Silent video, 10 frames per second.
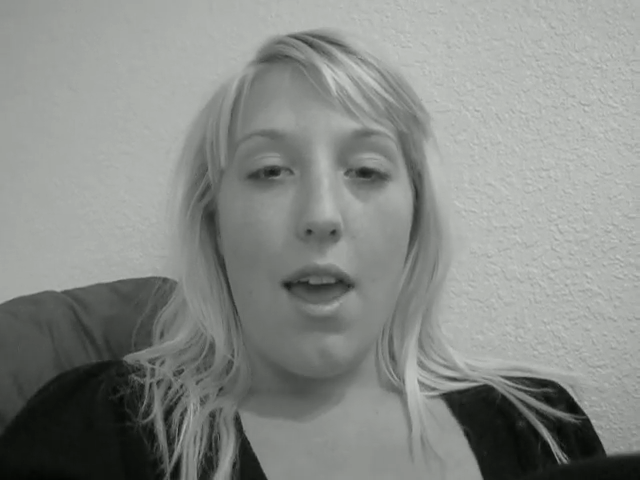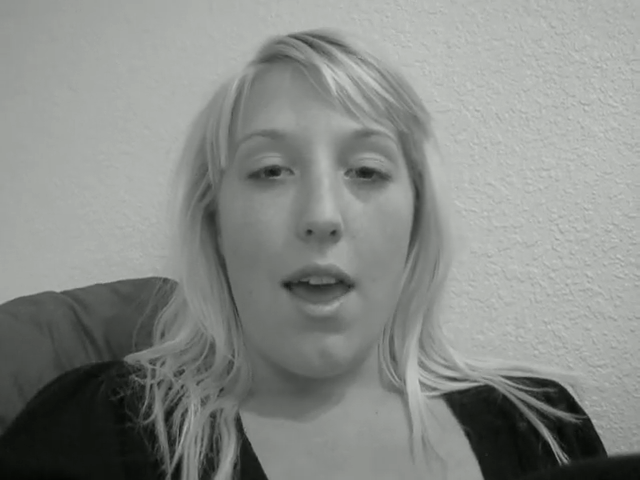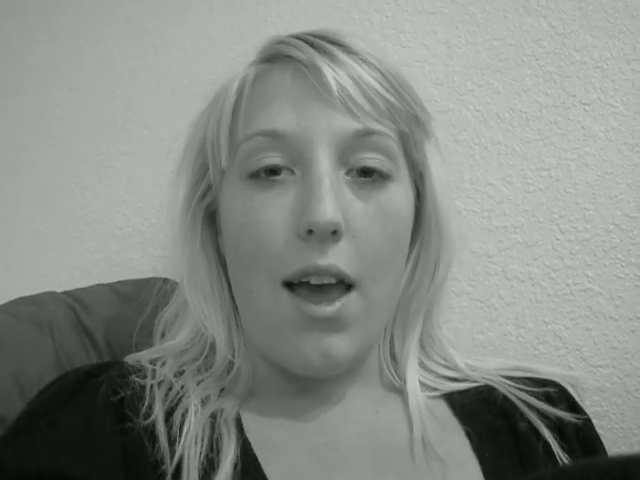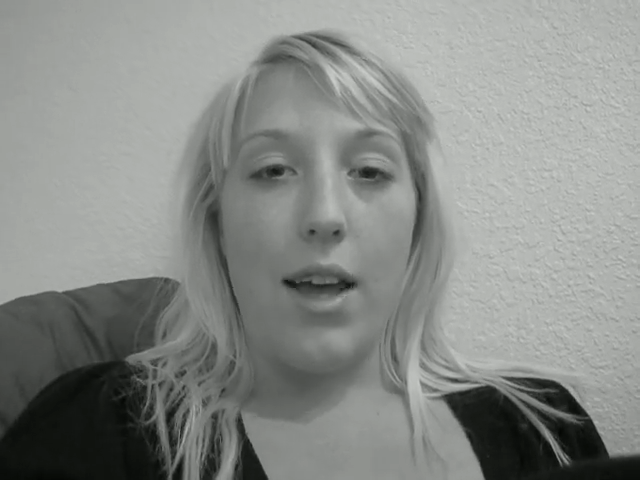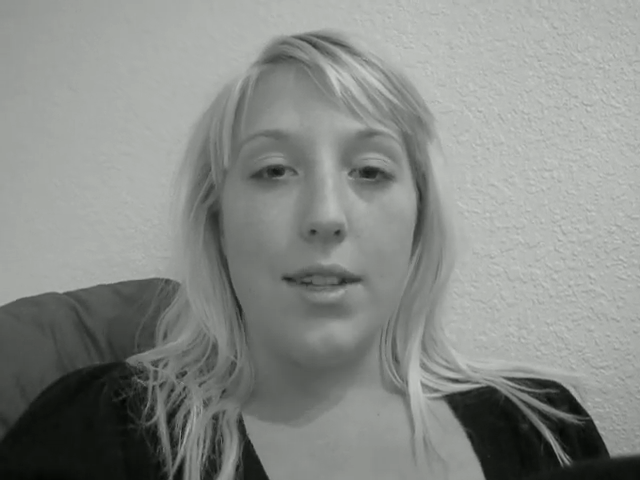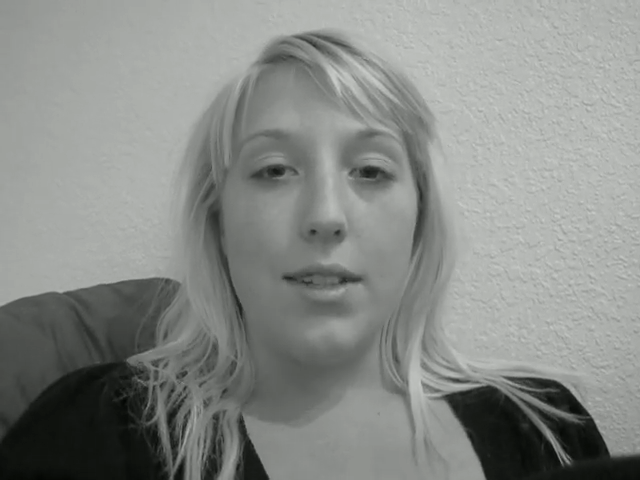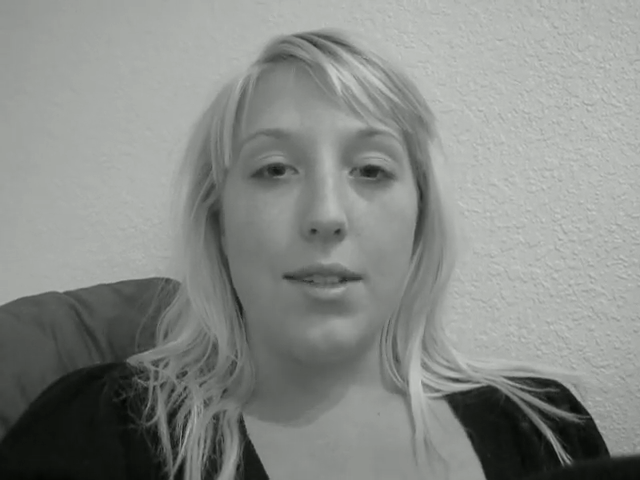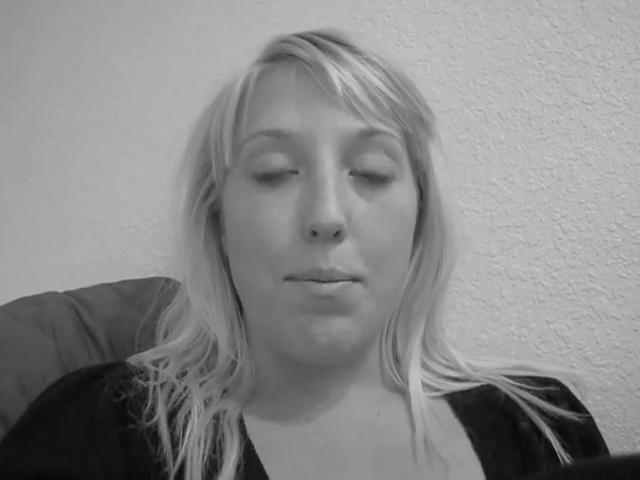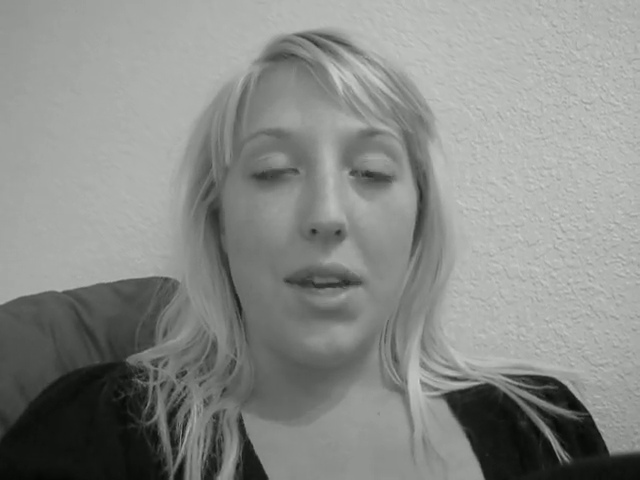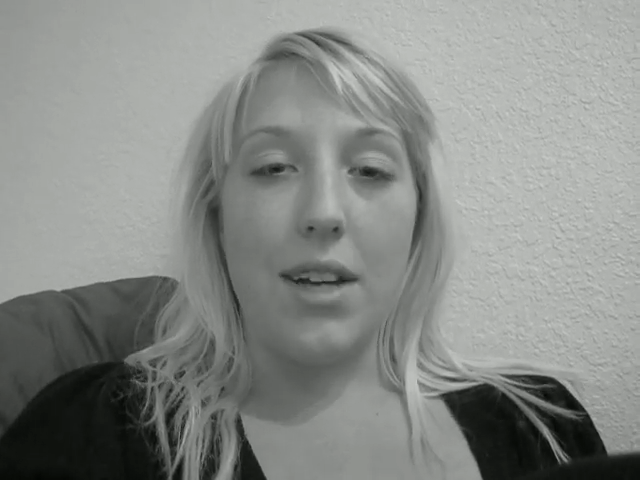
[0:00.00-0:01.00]

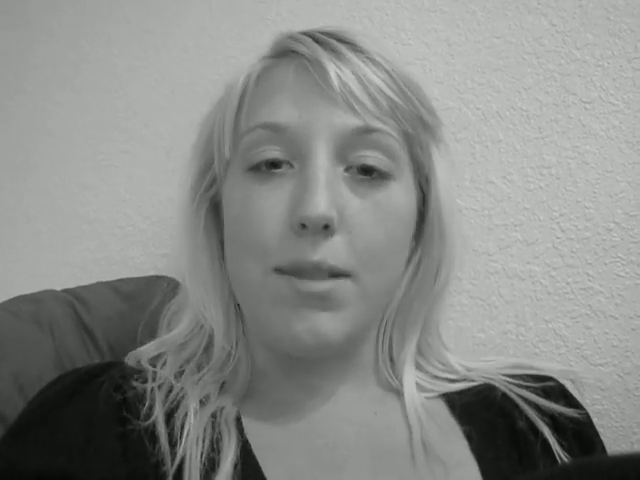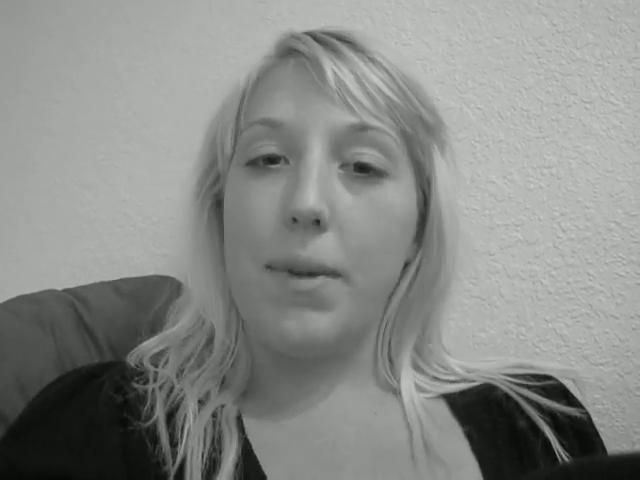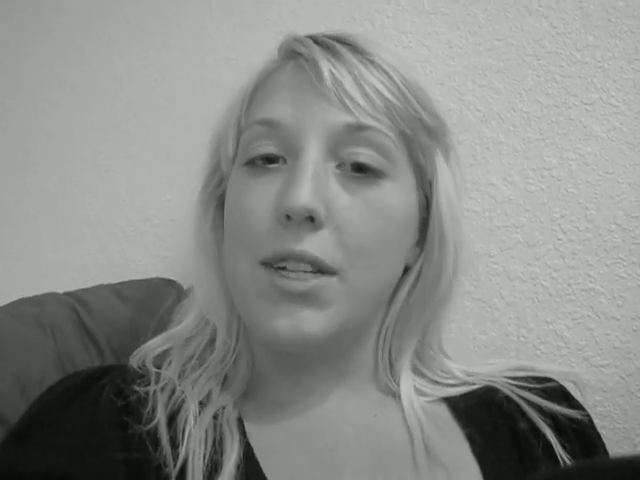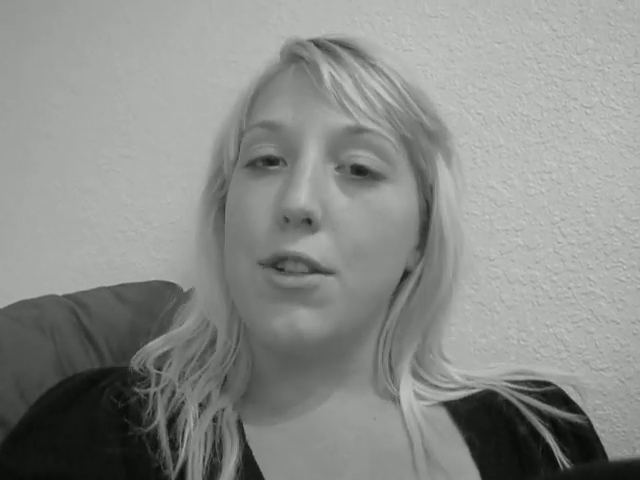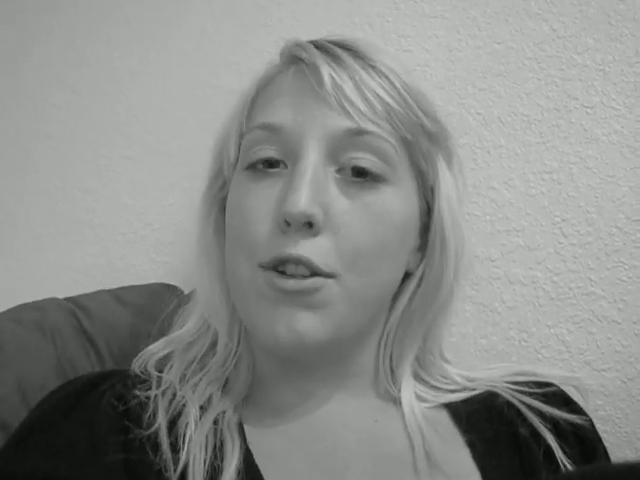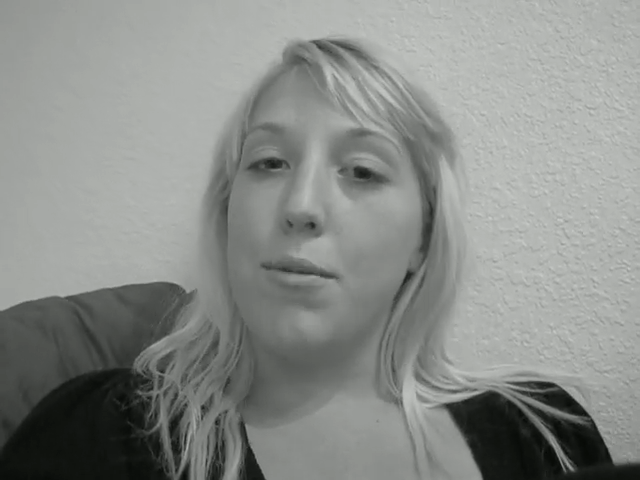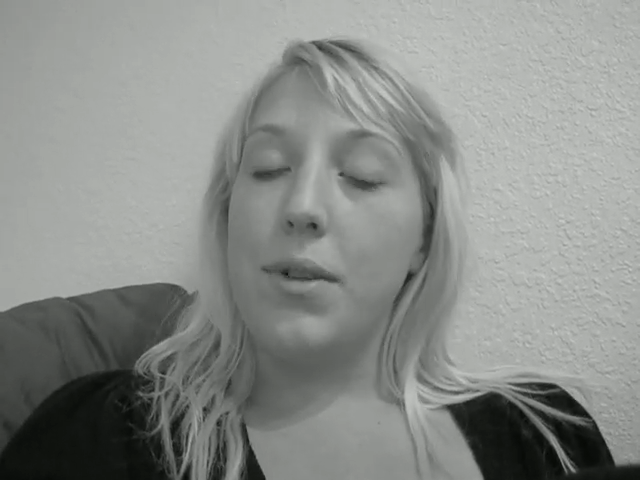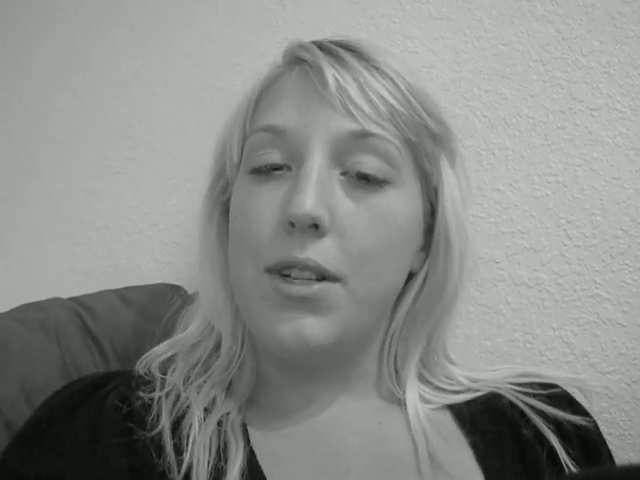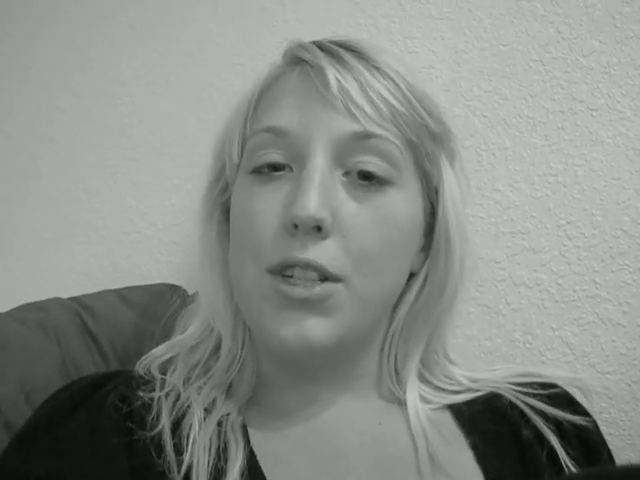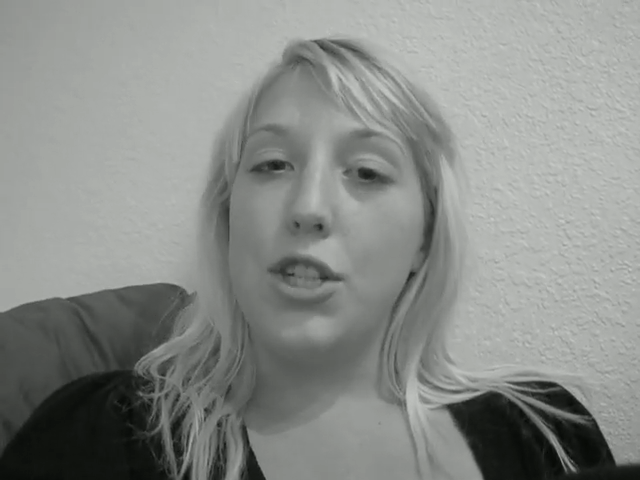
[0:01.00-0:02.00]
and because of my
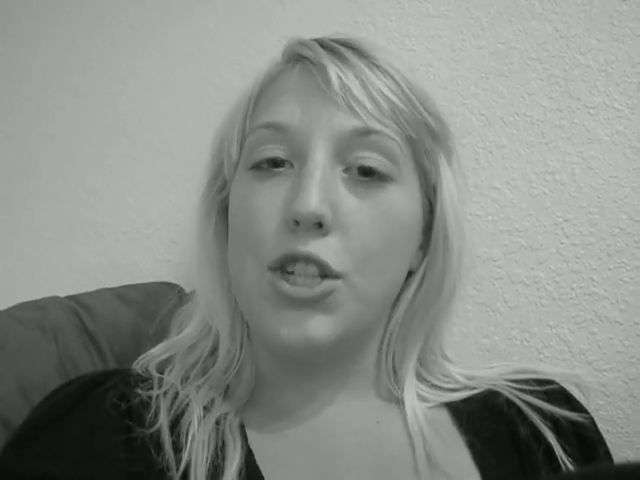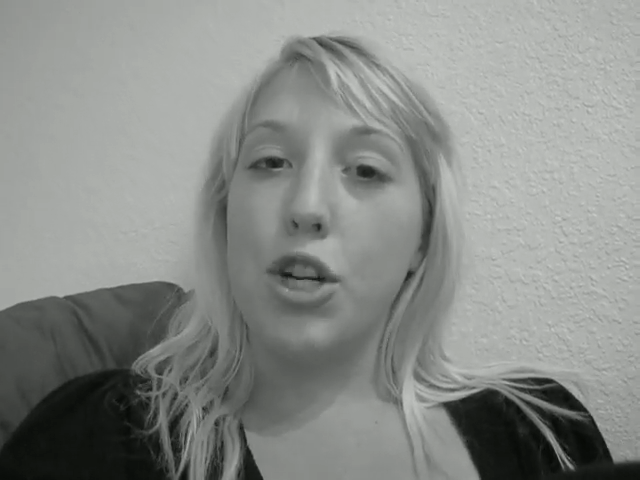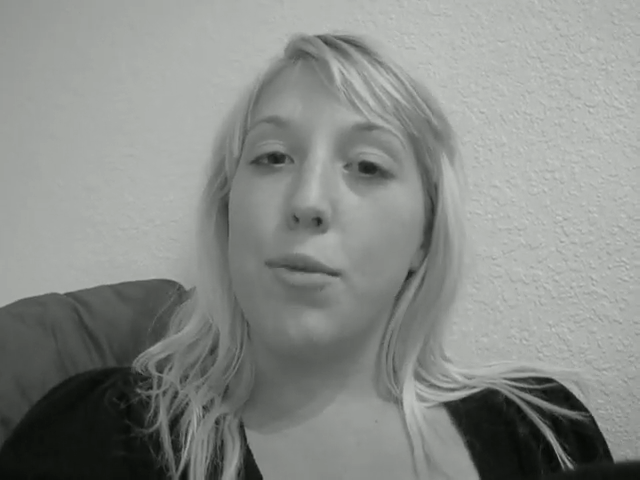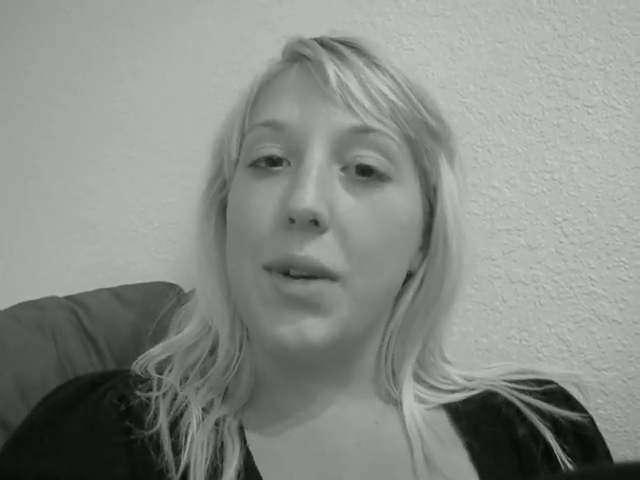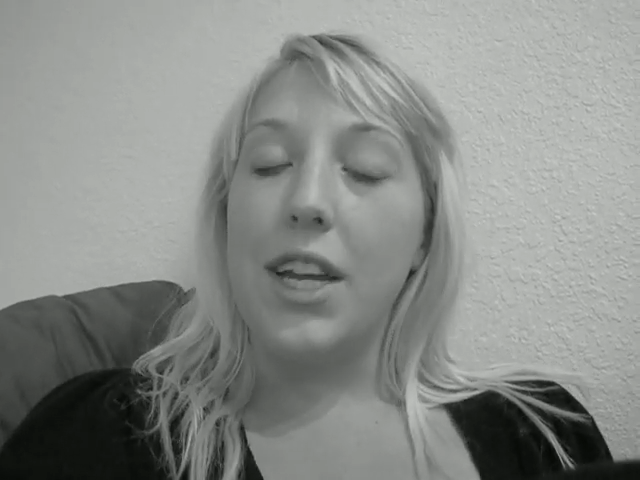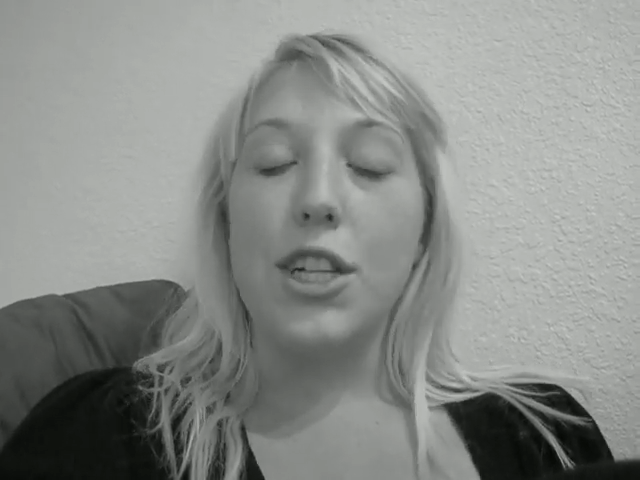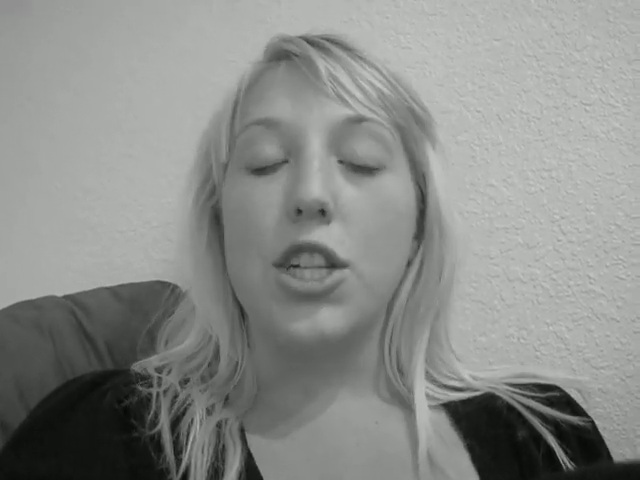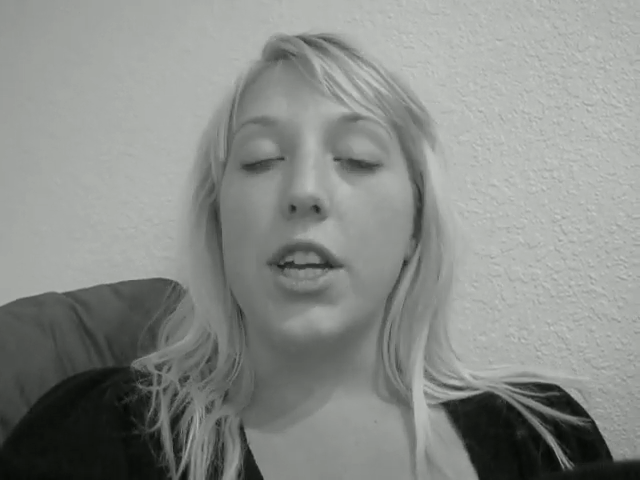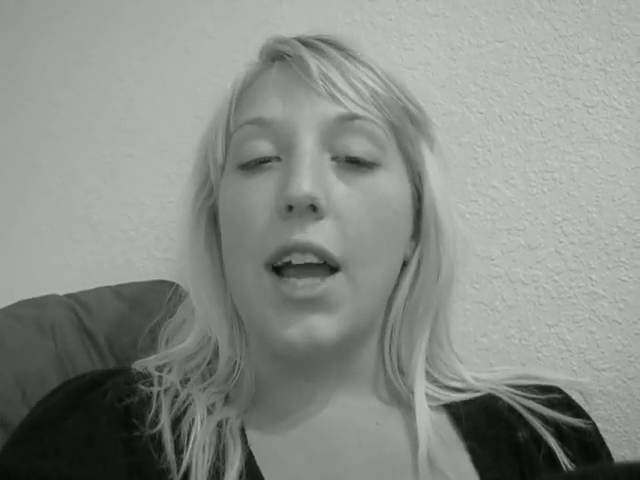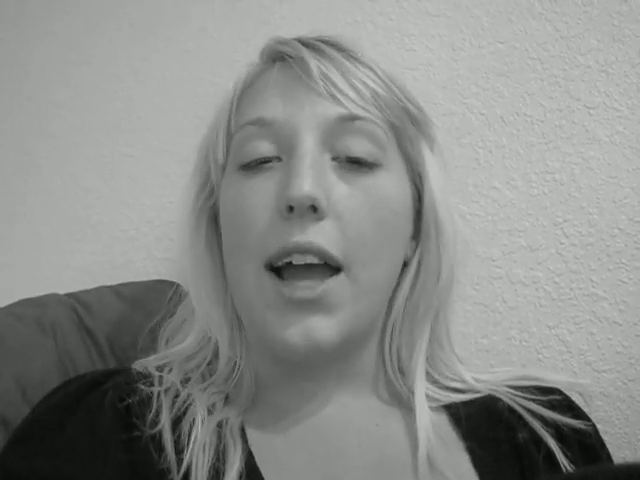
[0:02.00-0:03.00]
determination,